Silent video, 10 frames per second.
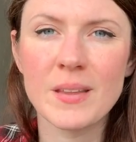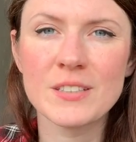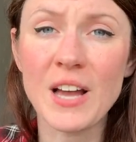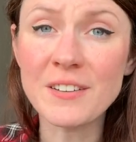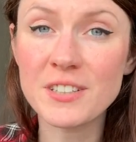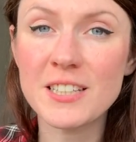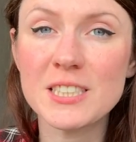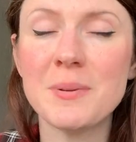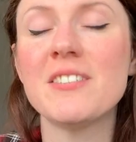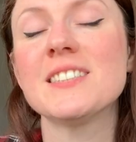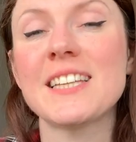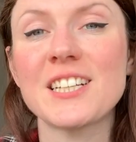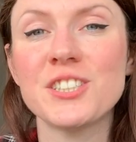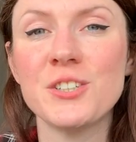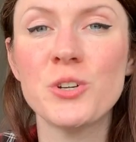So after the experience
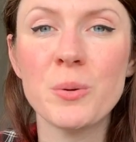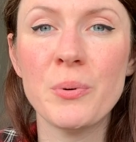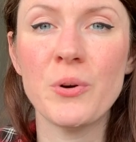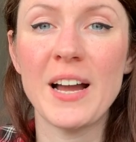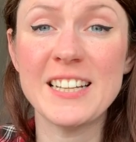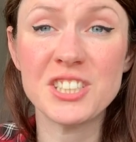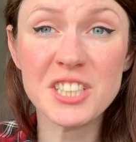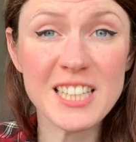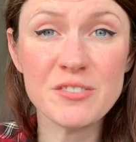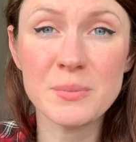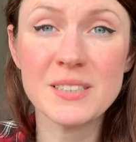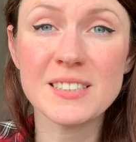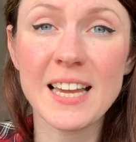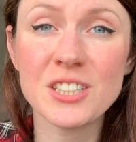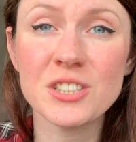section, you could put an achievement
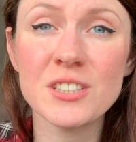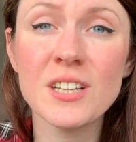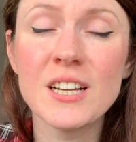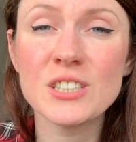section.